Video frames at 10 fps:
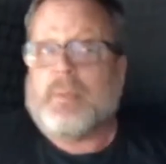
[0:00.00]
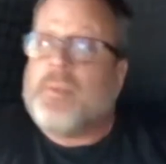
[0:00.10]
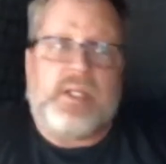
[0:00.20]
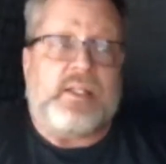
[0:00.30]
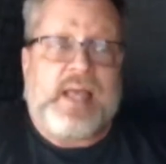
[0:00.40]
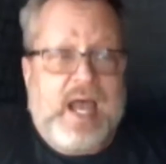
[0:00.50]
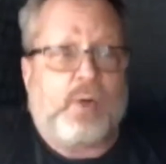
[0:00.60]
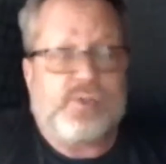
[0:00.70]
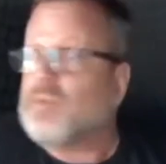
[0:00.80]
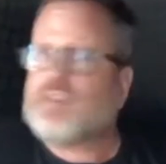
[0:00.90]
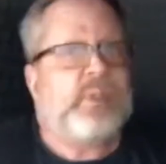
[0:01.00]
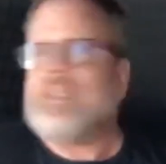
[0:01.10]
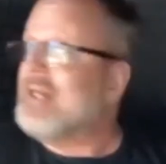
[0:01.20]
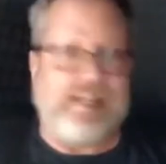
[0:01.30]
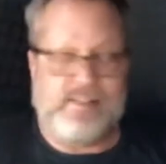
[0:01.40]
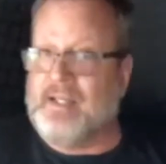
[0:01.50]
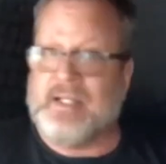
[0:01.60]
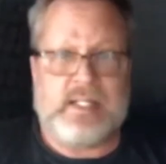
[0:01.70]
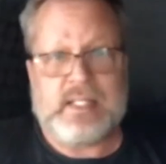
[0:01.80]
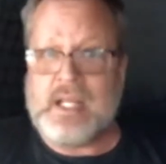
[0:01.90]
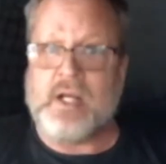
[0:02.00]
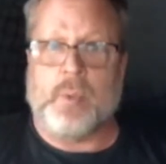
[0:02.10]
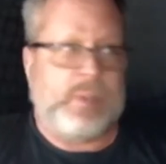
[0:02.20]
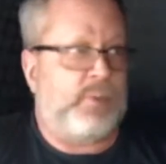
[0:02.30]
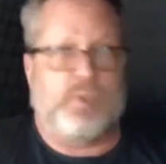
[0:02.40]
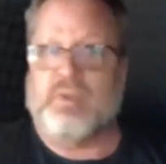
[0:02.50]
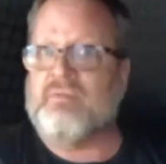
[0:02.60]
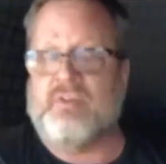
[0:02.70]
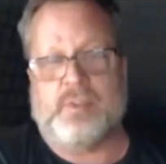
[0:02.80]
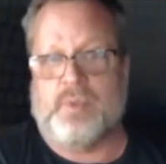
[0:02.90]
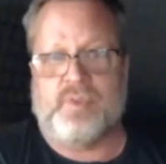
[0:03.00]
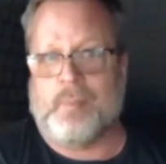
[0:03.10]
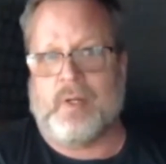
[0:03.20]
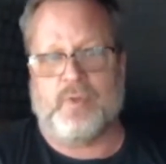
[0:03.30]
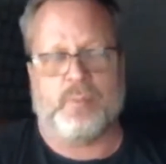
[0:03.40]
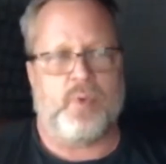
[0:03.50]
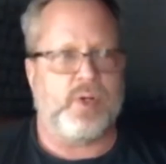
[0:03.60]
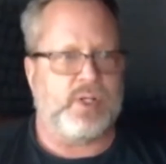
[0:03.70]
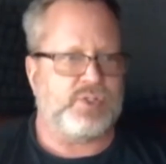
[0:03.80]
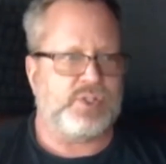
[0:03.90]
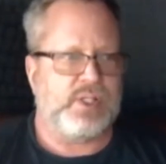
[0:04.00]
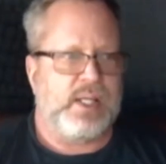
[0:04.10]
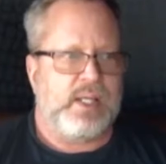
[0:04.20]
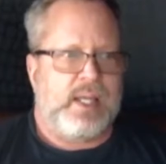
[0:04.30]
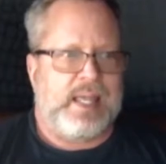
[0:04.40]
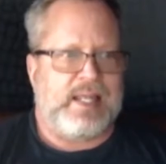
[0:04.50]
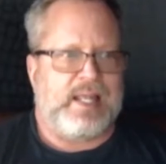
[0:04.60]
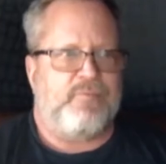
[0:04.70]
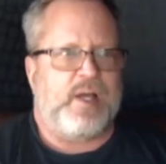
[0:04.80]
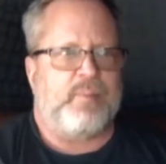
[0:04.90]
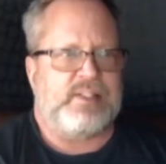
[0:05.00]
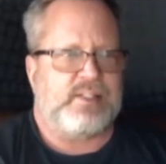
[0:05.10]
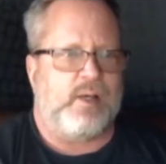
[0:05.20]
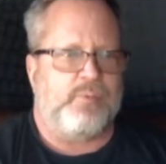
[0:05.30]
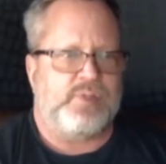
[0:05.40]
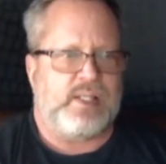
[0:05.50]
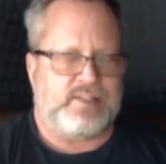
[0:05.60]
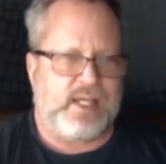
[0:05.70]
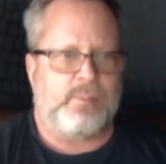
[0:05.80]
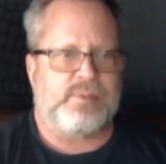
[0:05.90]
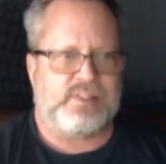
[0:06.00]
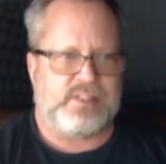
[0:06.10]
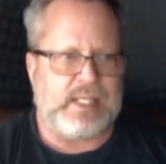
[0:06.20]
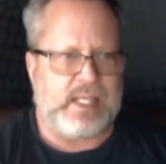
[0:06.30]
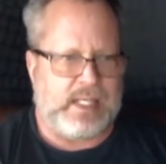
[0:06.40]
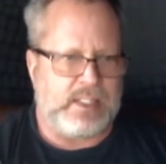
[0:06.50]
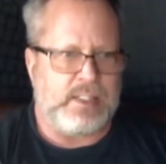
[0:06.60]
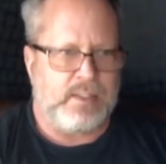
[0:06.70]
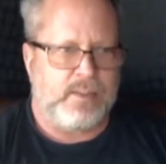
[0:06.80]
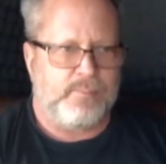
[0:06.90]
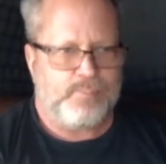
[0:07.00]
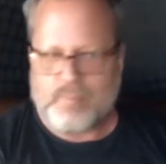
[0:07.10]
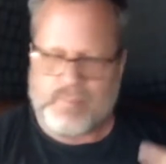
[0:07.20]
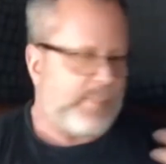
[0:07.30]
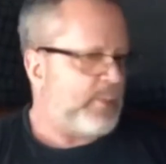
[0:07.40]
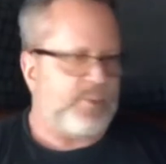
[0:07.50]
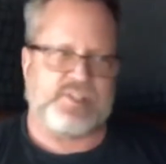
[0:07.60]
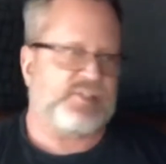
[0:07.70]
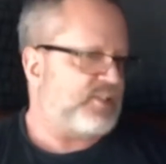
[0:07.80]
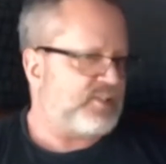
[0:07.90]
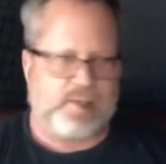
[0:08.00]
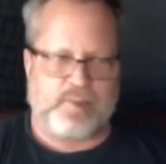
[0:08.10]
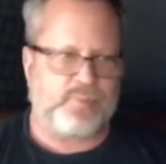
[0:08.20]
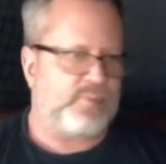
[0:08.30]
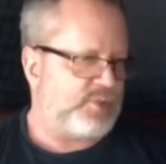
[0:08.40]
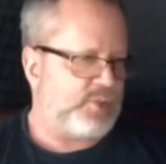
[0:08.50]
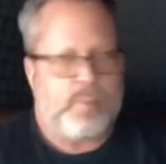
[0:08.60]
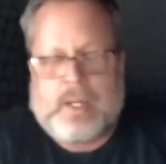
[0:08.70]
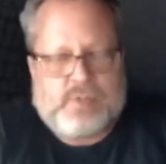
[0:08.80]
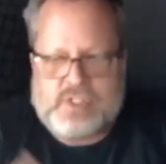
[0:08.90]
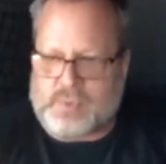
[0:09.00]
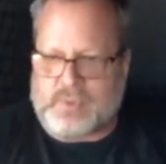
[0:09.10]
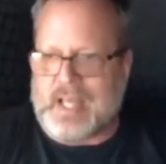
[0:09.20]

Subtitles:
But we went in the house, which we had not done in a year. We would only visit with them on the porch. And I found myself at times singing. Maybe it was just or just